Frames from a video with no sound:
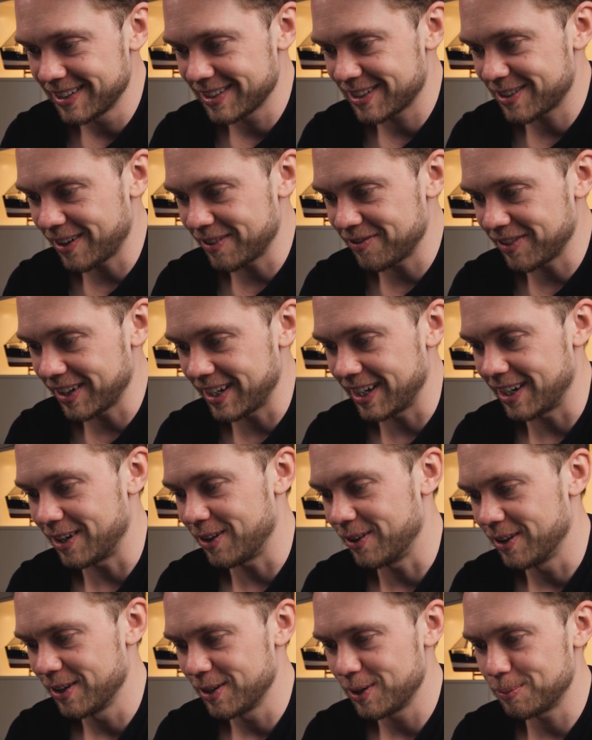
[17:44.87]
Quite funny, I
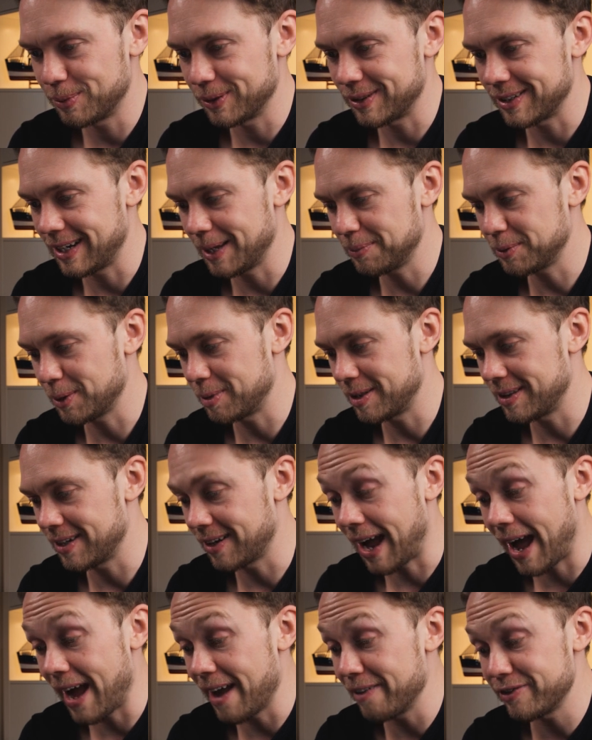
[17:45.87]
know. You put the laptop in there.
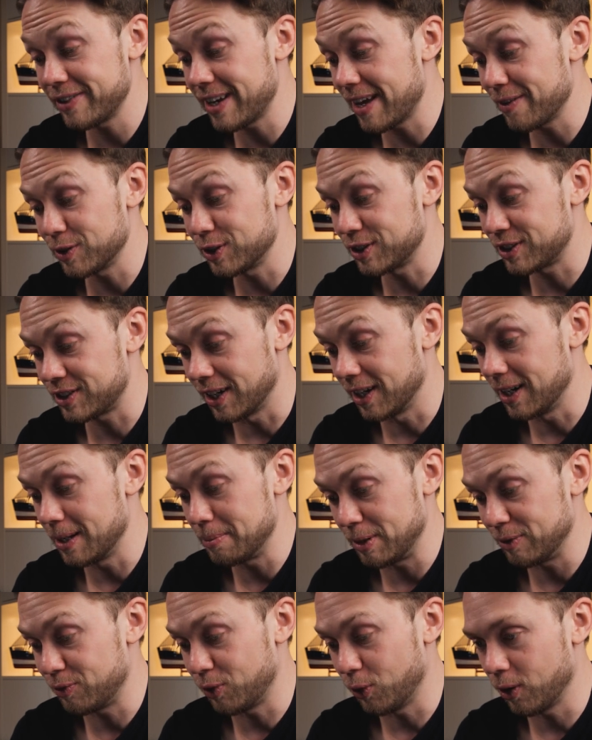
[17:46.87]
I've never done it
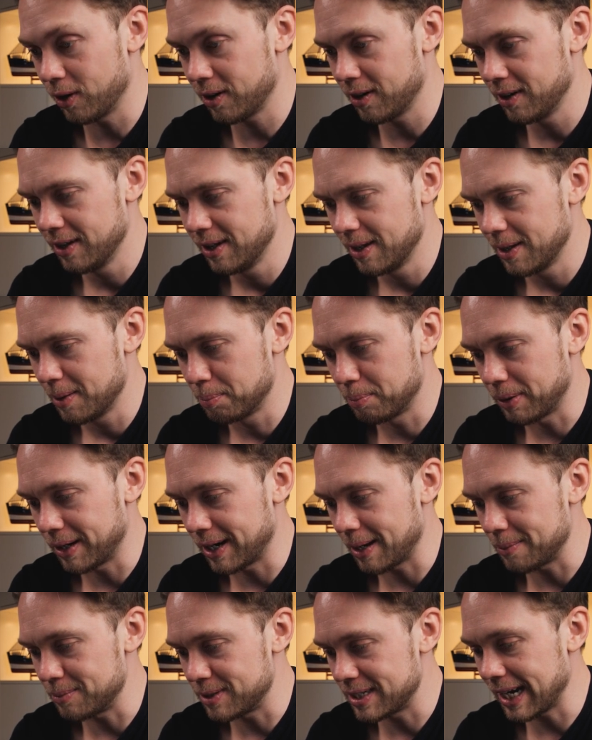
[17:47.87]
before, but
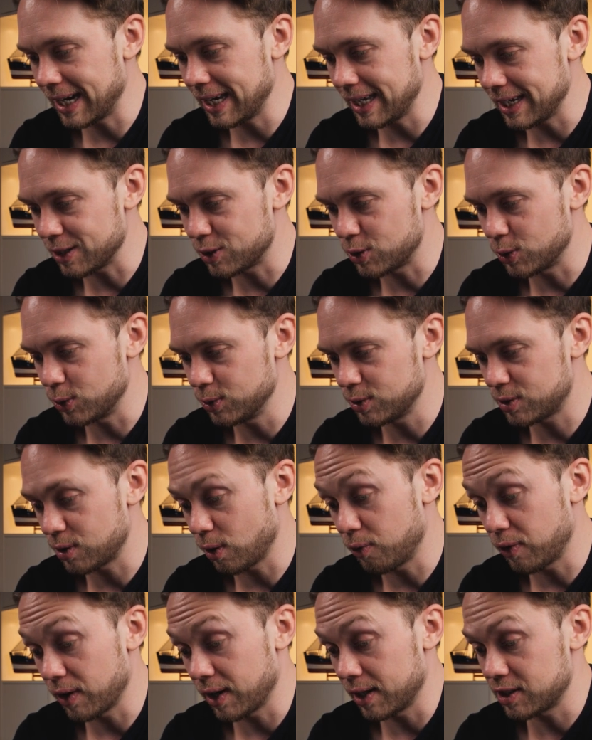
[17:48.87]
I'm dying to.
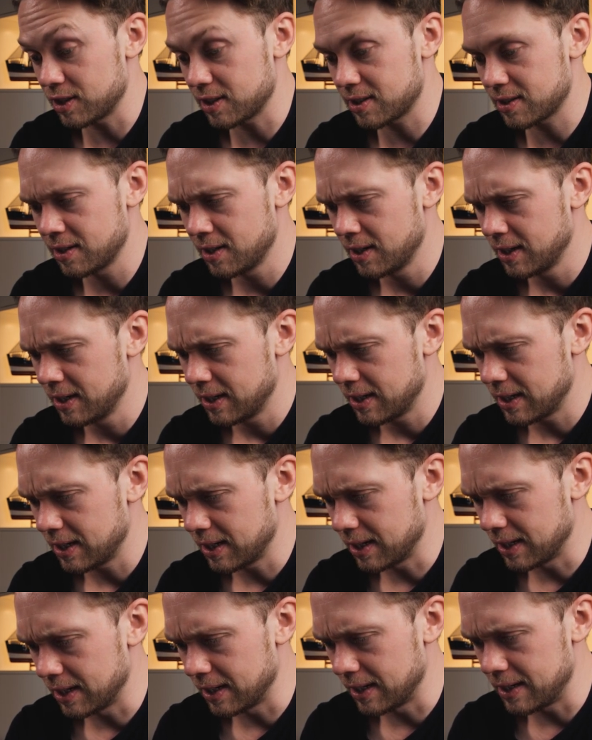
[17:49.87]
So far, I just
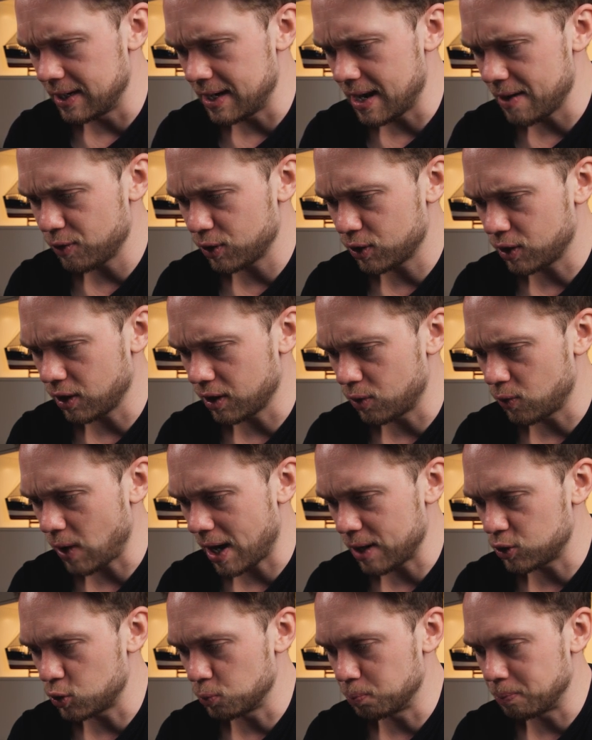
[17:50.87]
never got
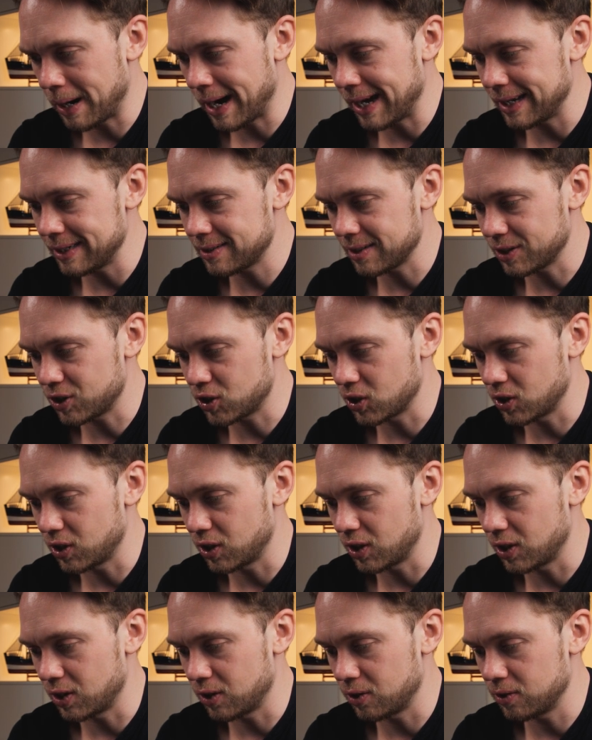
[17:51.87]
around to buy such
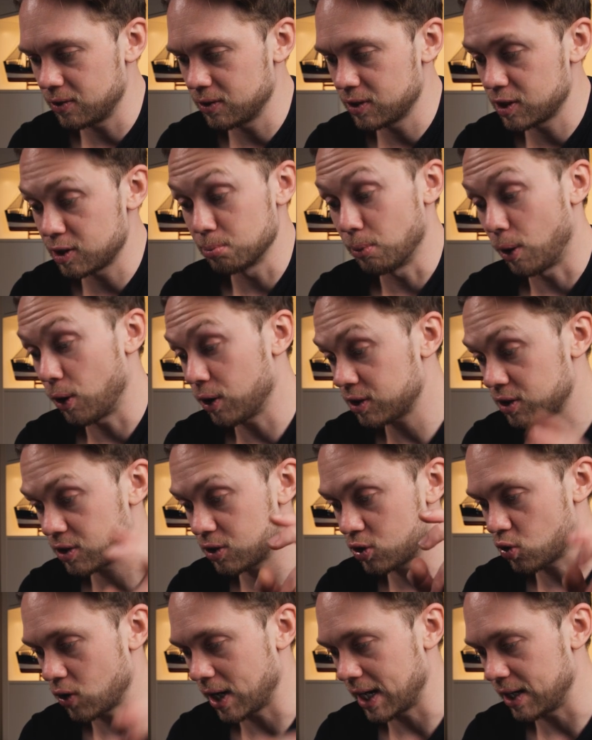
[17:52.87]
a smart
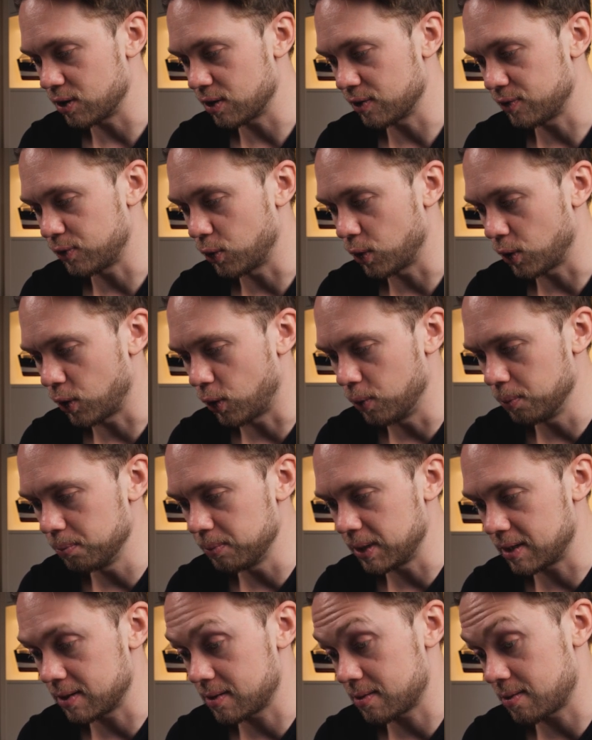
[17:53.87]
trainer for home
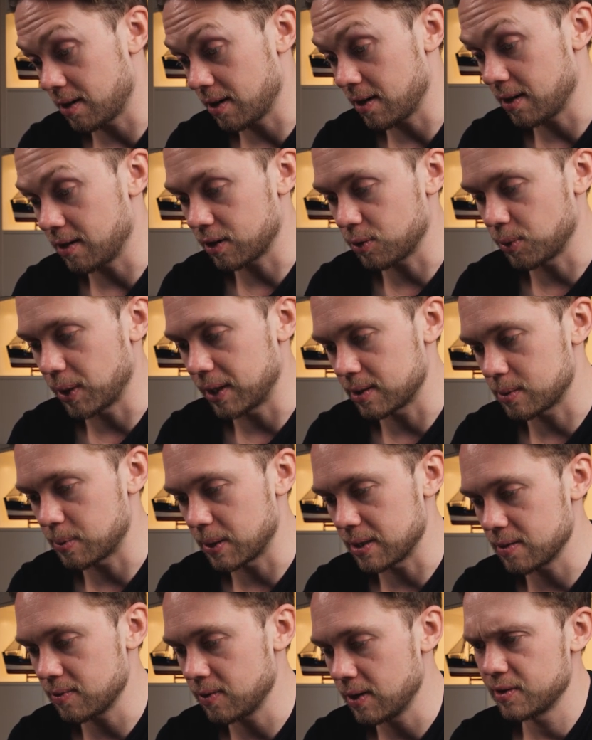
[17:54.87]
because they are quite expensive.